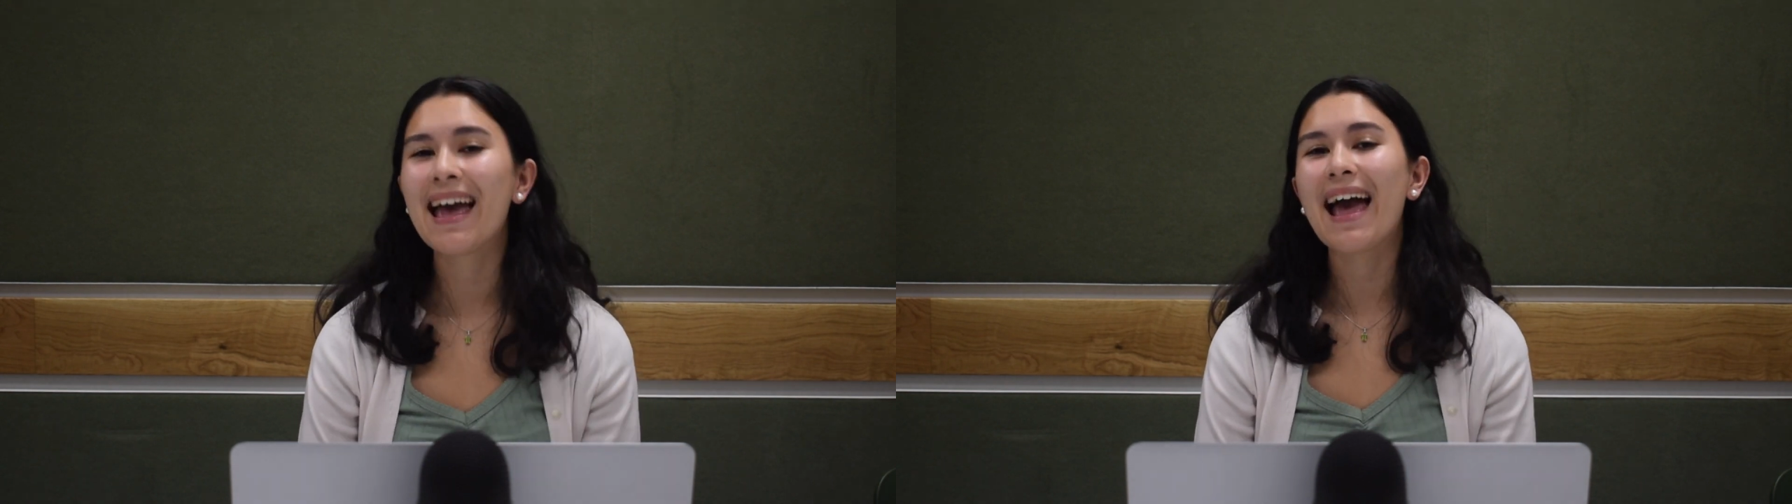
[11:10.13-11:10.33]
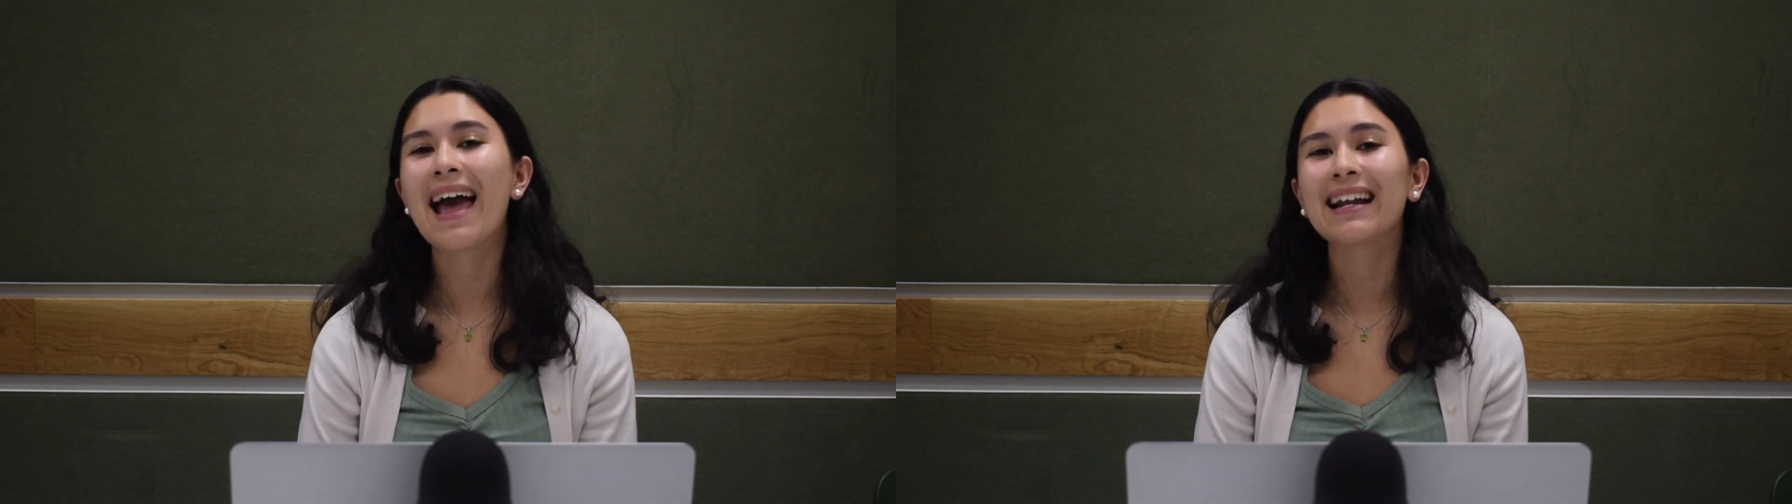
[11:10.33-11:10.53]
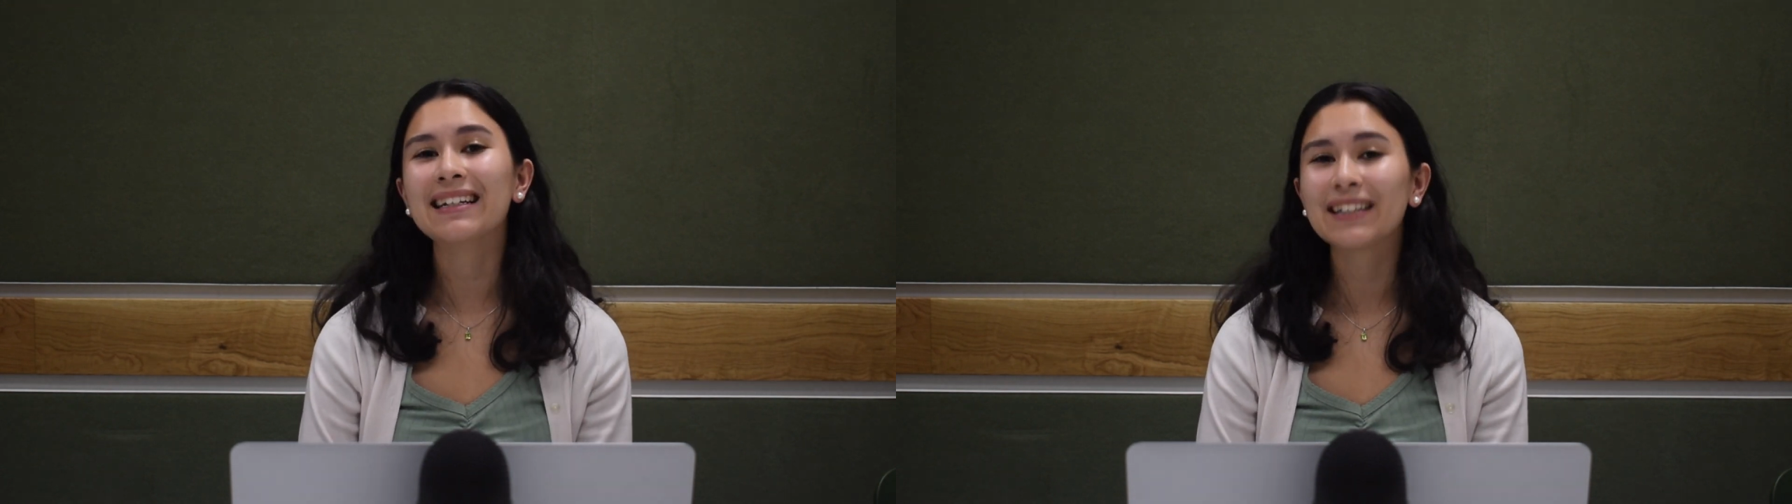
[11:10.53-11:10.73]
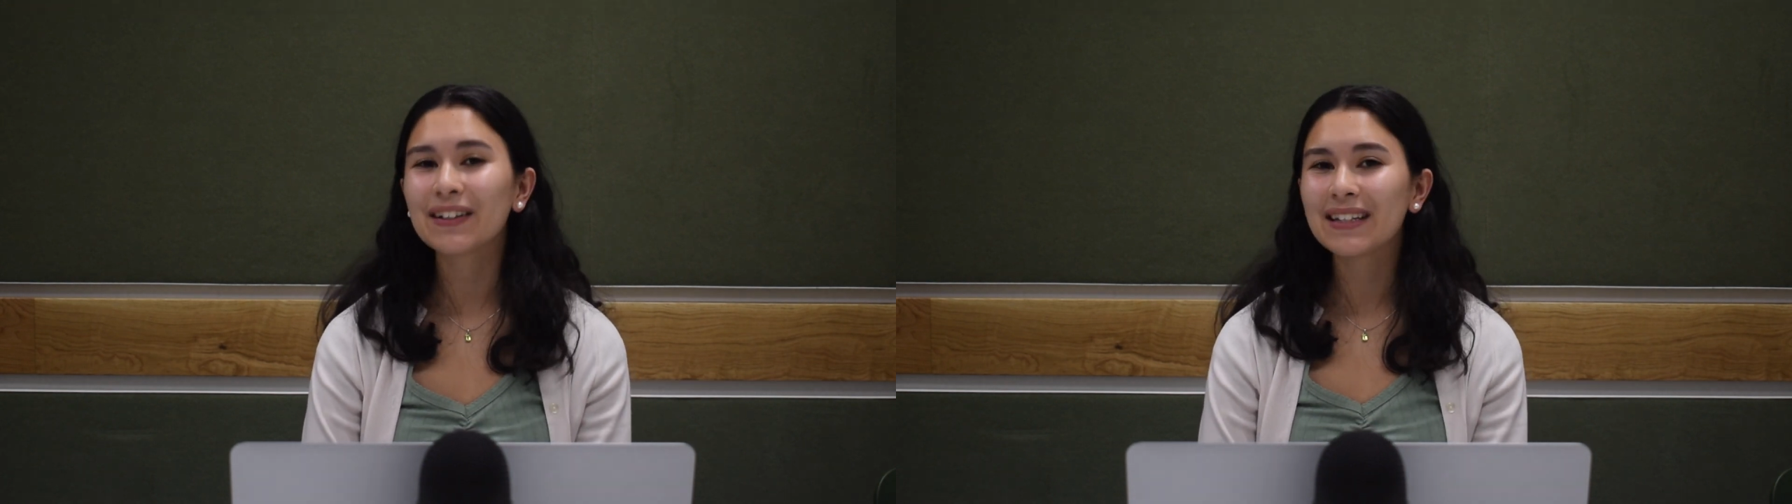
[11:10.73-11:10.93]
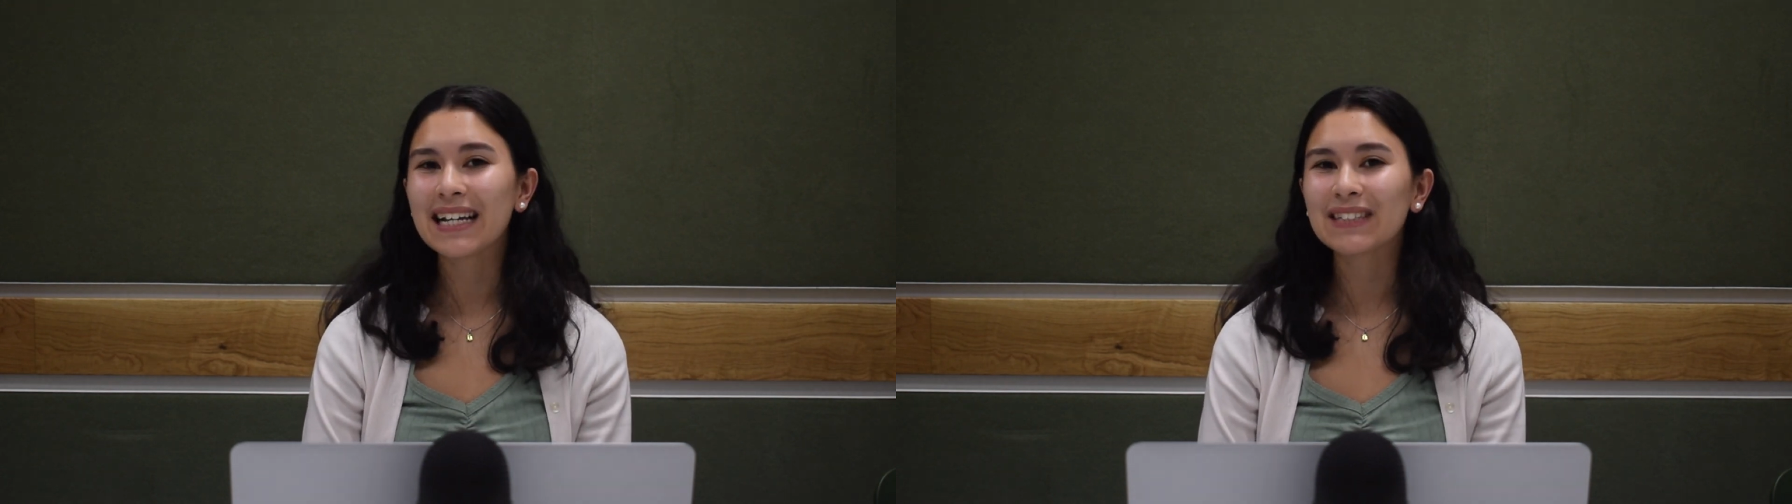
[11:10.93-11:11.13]
And until
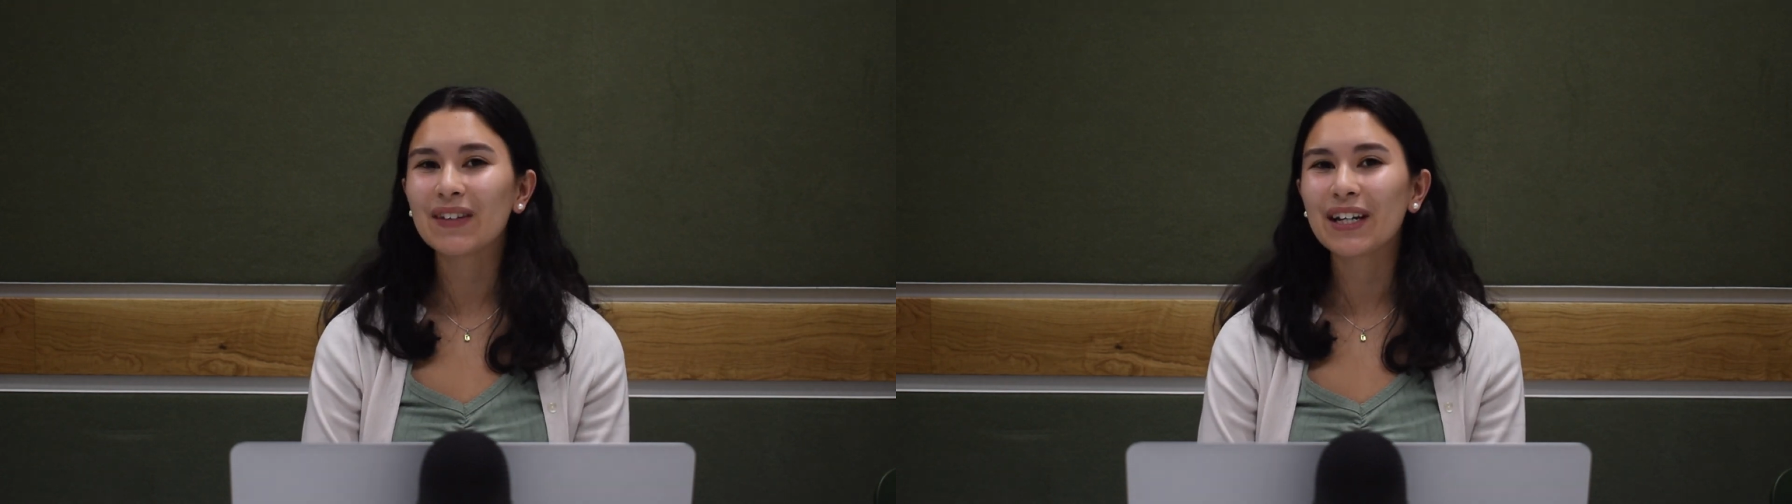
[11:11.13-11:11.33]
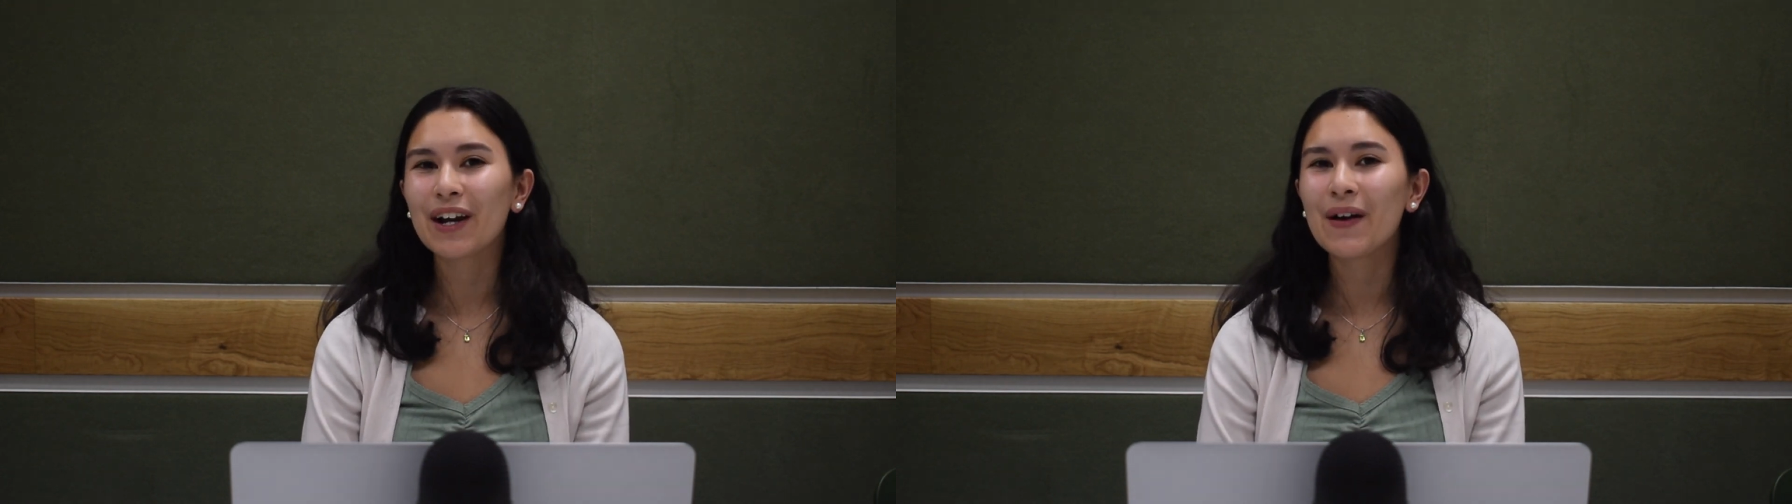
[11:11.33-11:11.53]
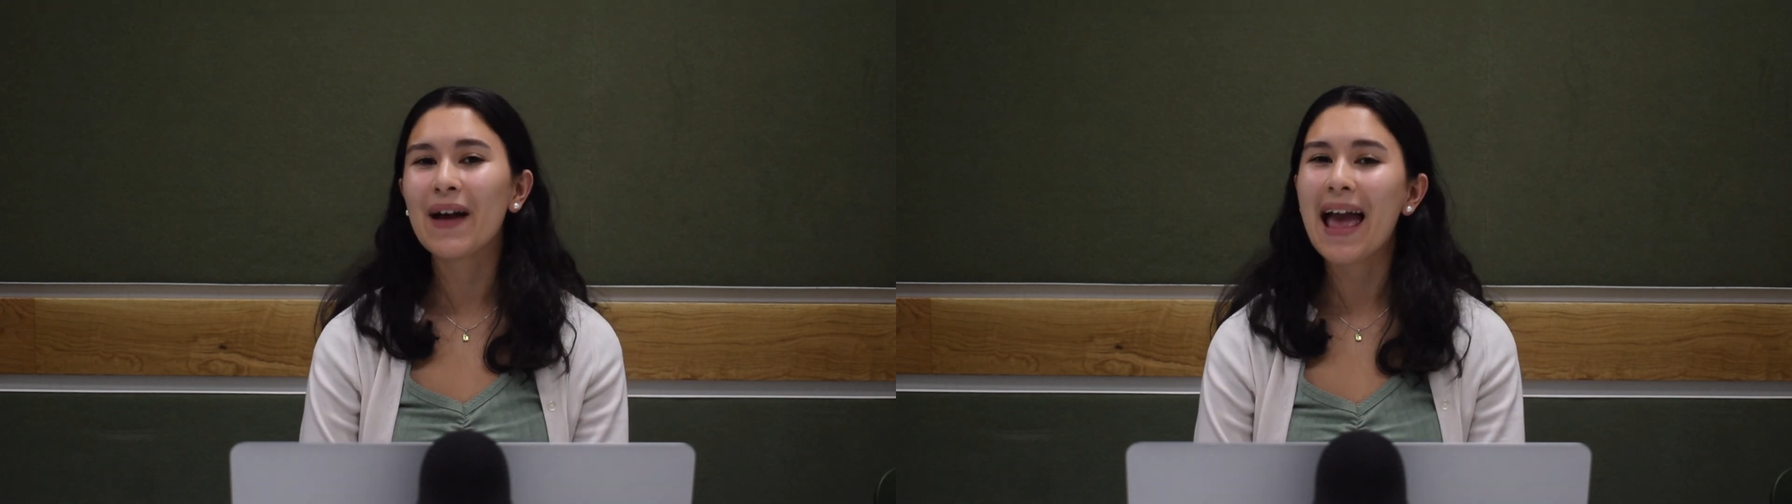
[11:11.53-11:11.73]
the next video,